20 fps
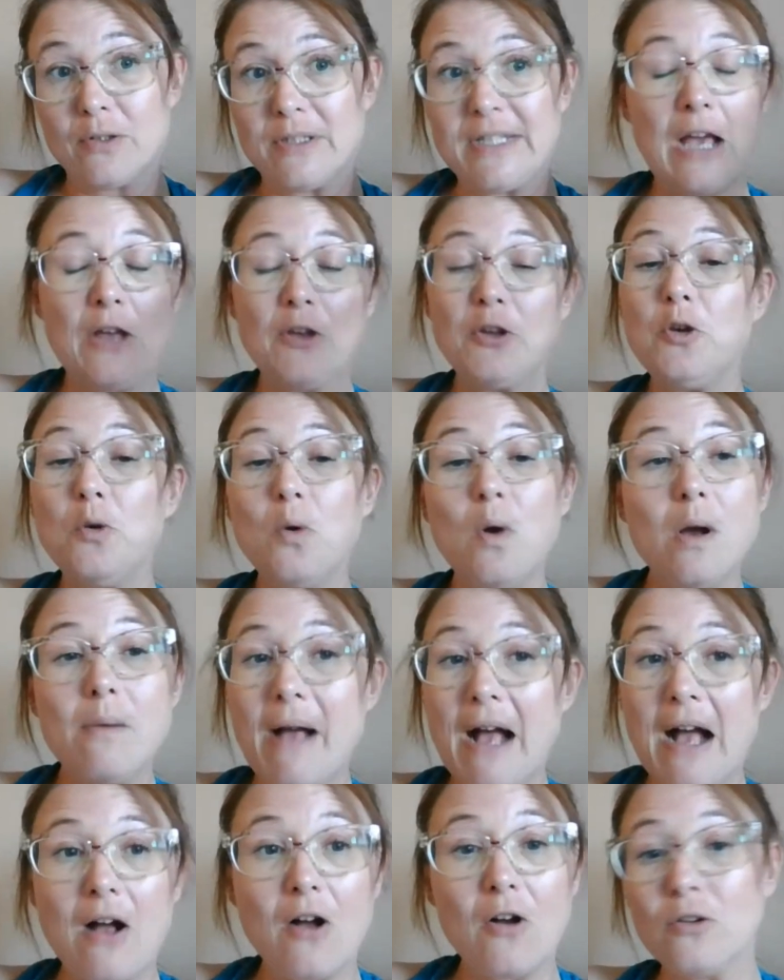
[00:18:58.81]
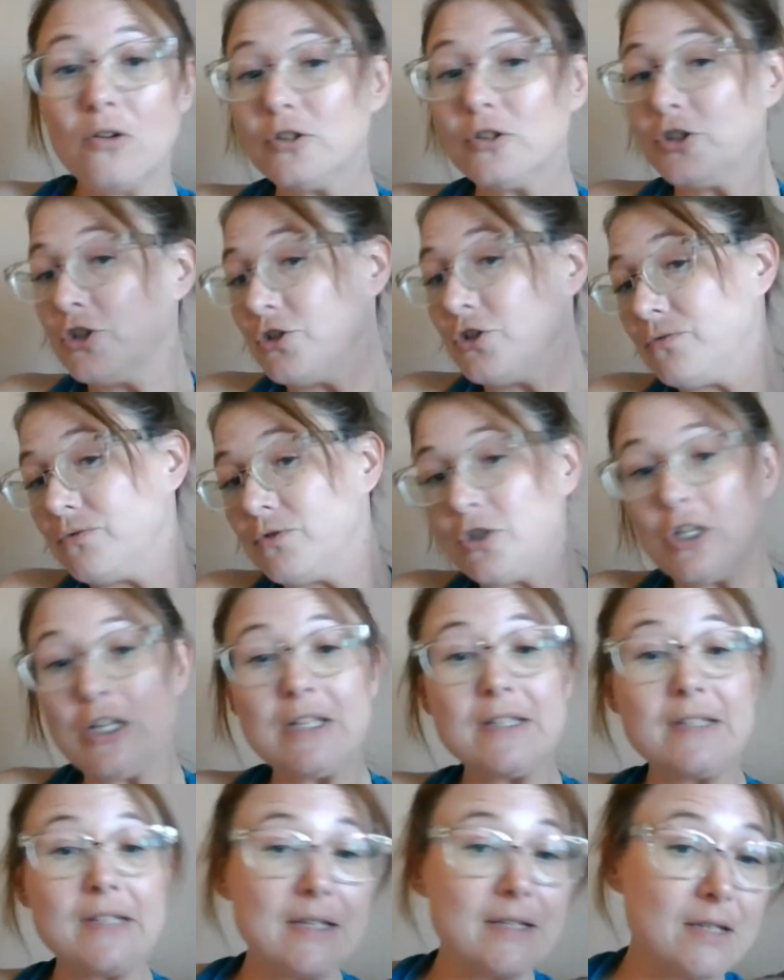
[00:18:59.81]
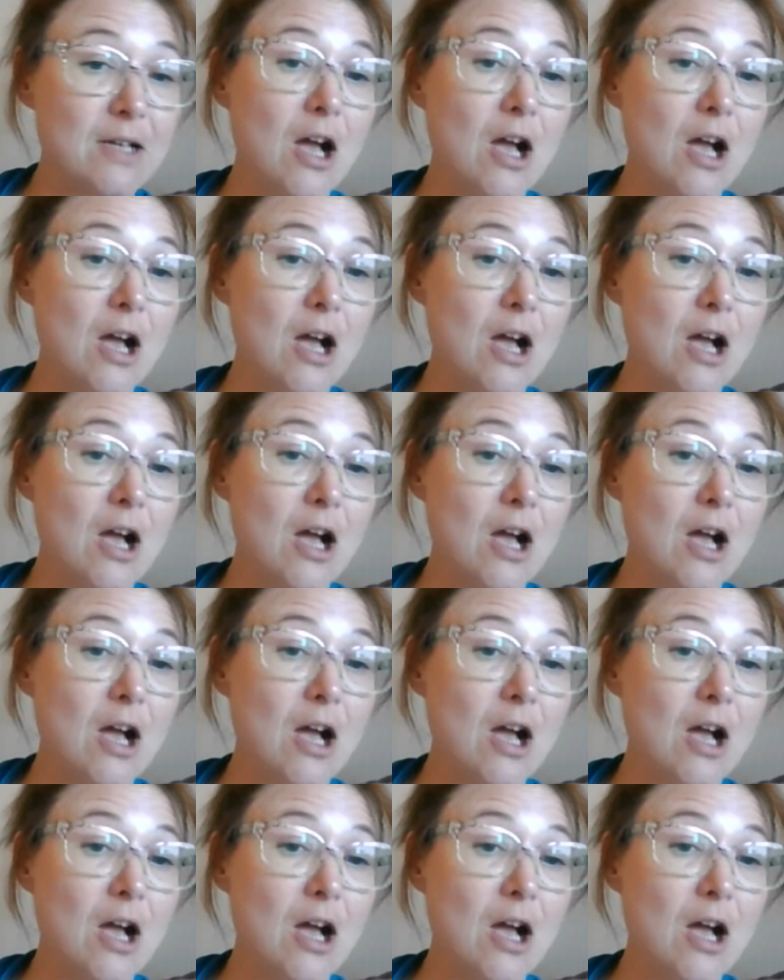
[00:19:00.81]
tell you about Jesus,